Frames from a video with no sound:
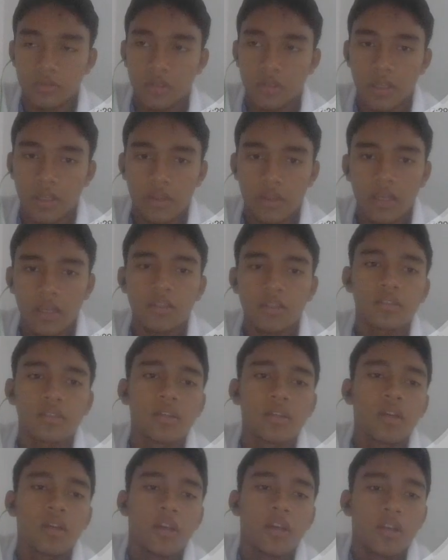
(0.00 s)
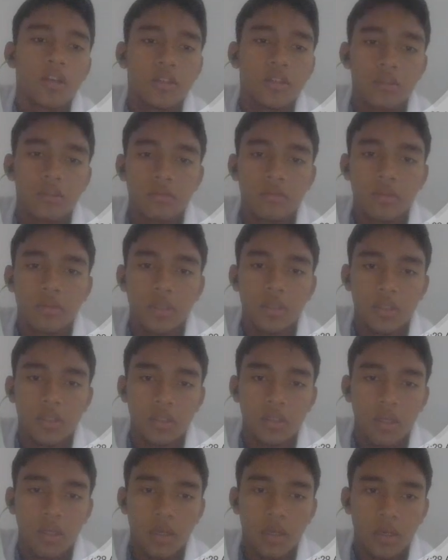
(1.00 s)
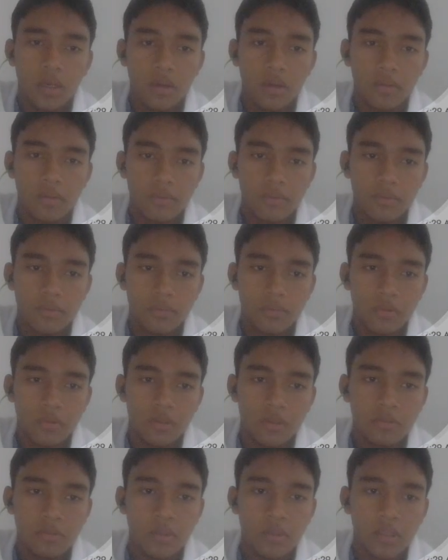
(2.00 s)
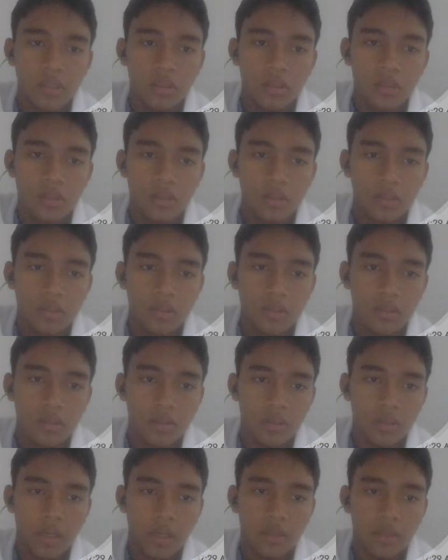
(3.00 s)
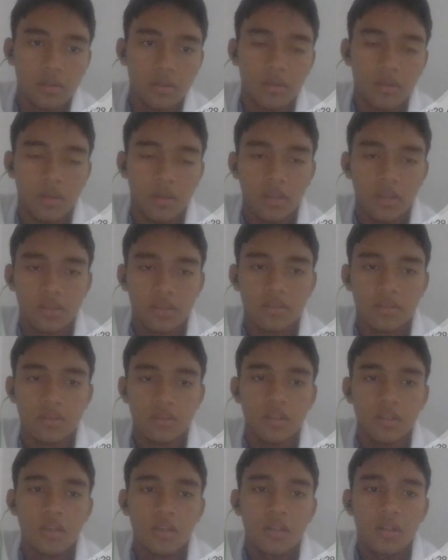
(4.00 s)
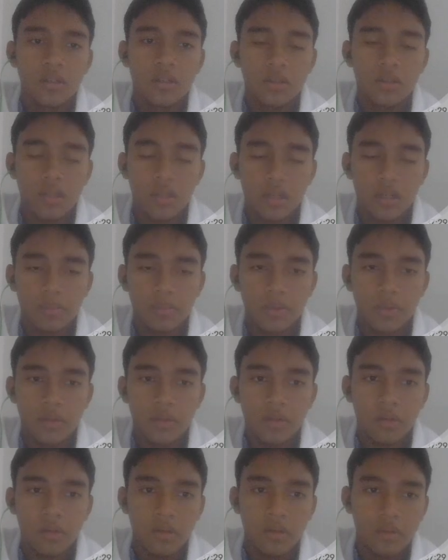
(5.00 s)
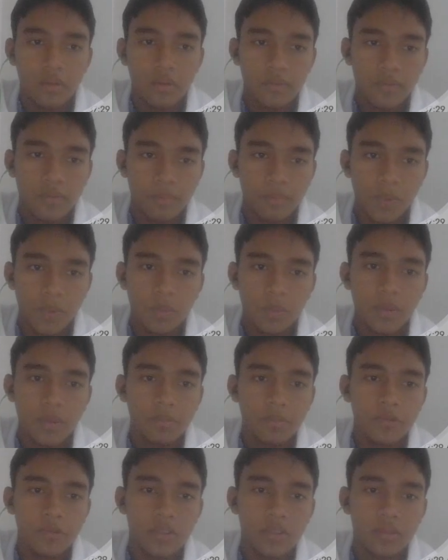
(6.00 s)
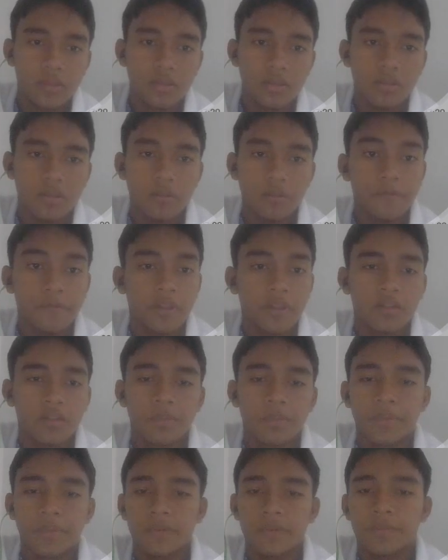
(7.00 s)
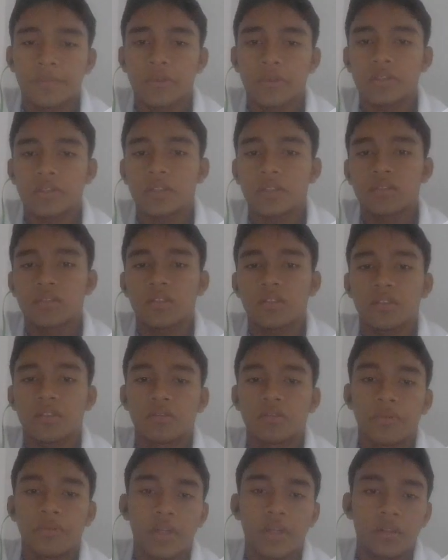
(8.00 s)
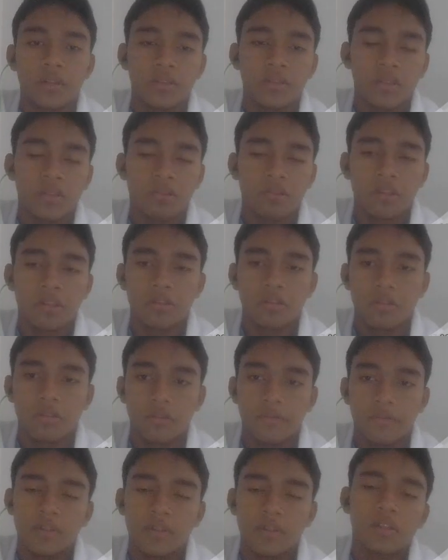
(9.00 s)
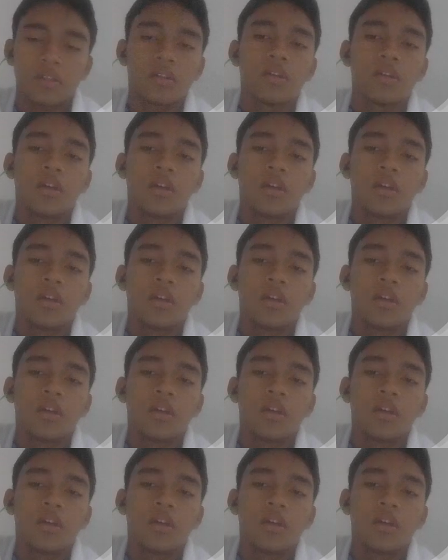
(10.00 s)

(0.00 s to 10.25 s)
click next, you will have you will get this type of pop-up, which is configure the projects. It's where you are going to configure